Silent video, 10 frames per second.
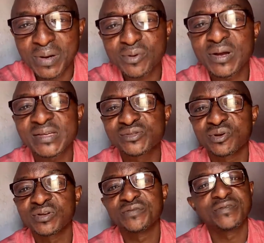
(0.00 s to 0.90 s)
Marwa has
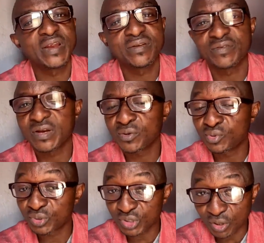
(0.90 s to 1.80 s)
done a very, very
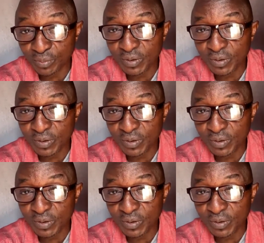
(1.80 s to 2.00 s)
good job.